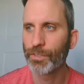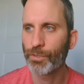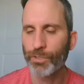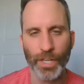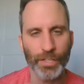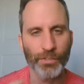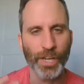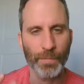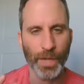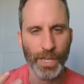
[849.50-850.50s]
try to
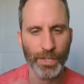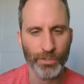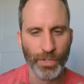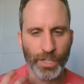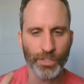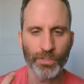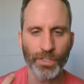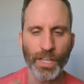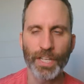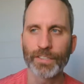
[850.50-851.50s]
create meaning or try to
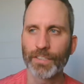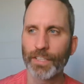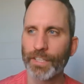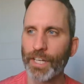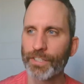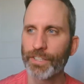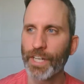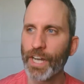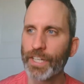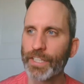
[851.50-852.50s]
utilize the thought or
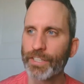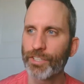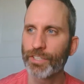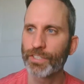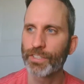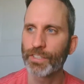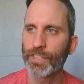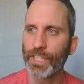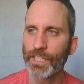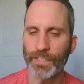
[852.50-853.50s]
not. It's just
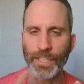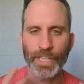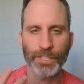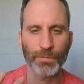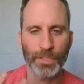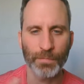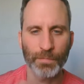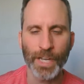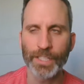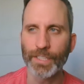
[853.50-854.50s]
that's what the
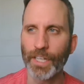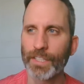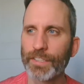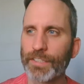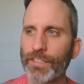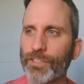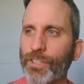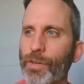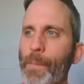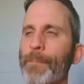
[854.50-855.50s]
mind does. And
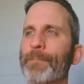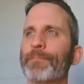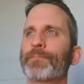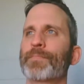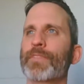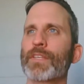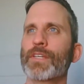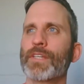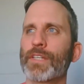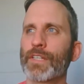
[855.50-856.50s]
so
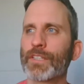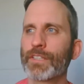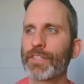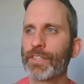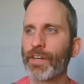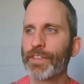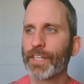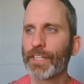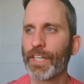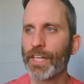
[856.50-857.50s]
I
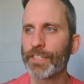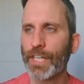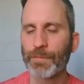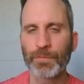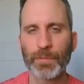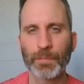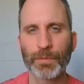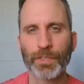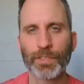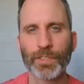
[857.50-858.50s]
think a lot of times
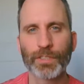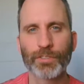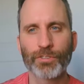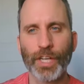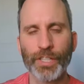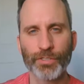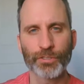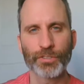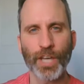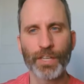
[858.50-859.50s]
people try to
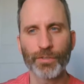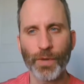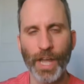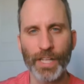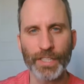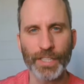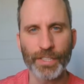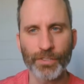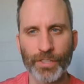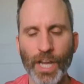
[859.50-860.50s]
use non-duality
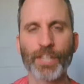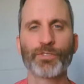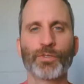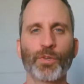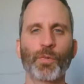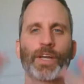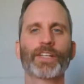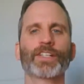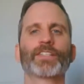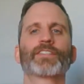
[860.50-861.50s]
or non-dual
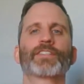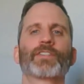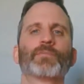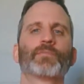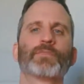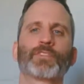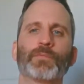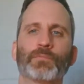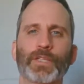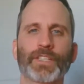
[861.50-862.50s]
awareness, some
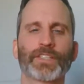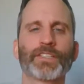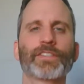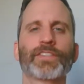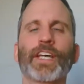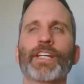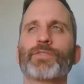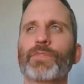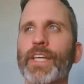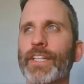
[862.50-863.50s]
pinnacle
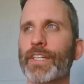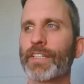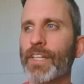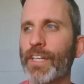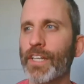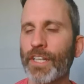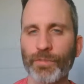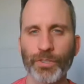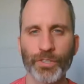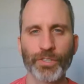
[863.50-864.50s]
stage where
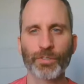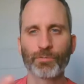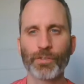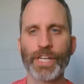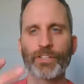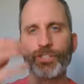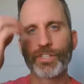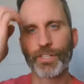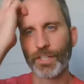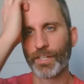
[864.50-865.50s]
you can
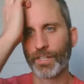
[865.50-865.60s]
reach,